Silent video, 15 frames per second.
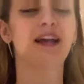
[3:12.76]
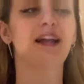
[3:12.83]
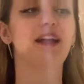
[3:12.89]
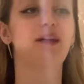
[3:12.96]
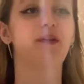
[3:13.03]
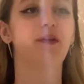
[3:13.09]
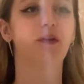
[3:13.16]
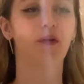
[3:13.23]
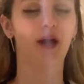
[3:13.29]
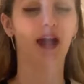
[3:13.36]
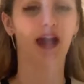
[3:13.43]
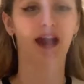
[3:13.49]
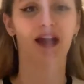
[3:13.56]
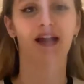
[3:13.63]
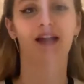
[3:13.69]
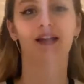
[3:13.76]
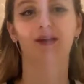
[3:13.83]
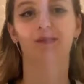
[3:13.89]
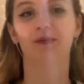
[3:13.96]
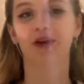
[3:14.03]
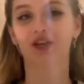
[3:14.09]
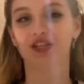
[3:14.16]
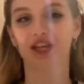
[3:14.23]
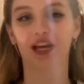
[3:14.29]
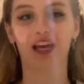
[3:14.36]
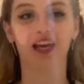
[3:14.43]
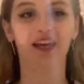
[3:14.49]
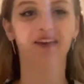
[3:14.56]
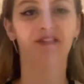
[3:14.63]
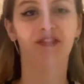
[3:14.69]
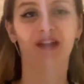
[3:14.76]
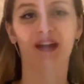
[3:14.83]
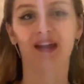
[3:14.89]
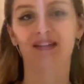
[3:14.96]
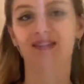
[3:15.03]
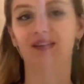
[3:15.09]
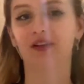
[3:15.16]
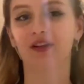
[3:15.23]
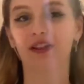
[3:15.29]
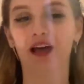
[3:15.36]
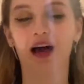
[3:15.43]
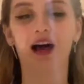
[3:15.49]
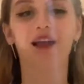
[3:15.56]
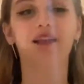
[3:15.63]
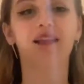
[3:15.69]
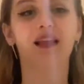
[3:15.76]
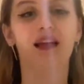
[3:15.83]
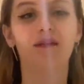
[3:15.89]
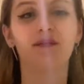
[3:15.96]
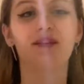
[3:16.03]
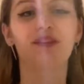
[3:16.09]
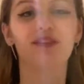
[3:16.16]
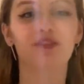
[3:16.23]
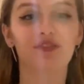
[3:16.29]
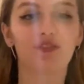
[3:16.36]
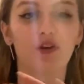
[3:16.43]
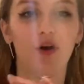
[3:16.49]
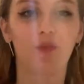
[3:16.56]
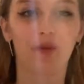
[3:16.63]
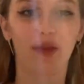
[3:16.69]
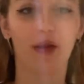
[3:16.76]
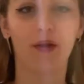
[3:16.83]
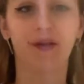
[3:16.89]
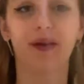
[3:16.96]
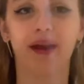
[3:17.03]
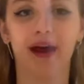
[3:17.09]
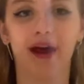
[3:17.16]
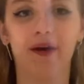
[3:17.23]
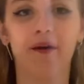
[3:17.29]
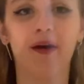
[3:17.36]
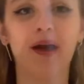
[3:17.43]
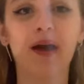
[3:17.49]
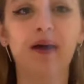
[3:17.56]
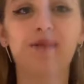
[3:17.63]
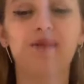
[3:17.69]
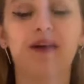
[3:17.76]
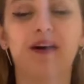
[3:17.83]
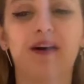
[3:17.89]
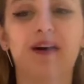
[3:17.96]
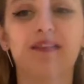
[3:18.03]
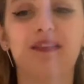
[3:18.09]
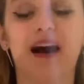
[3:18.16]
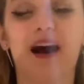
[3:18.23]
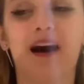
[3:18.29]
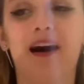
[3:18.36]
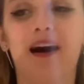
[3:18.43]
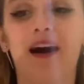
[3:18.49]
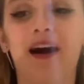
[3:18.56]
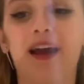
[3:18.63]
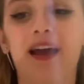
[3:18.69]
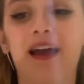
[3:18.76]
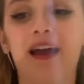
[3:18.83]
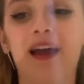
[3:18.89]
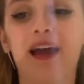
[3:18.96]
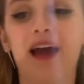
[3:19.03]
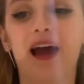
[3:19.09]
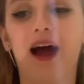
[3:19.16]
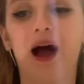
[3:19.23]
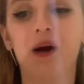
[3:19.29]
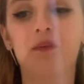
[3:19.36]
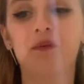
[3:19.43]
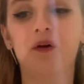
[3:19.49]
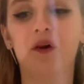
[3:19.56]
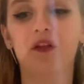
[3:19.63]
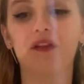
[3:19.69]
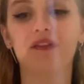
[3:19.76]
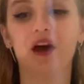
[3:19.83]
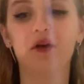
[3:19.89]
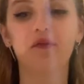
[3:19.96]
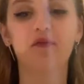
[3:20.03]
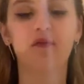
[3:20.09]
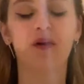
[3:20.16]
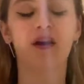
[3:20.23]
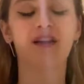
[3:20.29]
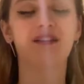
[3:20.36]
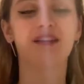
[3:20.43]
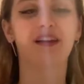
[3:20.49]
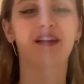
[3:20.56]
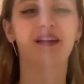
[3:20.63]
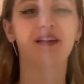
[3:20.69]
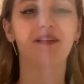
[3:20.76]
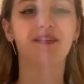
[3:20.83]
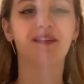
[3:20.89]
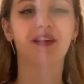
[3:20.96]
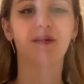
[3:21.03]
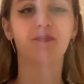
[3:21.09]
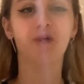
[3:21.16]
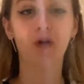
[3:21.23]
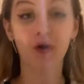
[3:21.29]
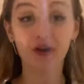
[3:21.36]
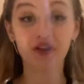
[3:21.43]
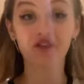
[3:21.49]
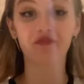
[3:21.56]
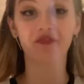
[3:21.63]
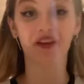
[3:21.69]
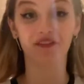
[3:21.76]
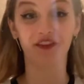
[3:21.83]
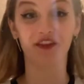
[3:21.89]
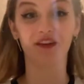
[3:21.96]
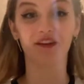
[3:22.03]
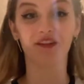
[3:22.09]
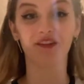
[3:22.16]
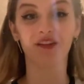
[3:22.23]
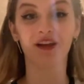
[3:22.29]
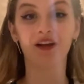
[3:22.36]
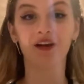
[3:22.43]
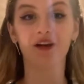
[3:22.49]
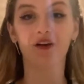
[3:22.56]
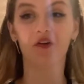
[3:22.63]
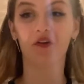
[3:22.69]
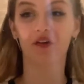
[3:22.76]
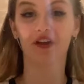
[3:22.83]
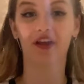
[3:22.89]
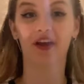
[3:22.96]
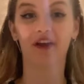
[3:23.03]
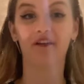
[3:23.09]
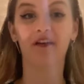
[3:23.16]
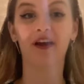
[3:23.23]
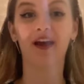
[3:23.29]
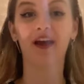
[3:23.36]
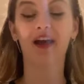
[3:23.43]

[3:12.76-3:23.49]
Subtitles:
you're annoying, you're pushy, you're this, you're that, let me just stop you now, because I am not the type of person who's going to push my views on you.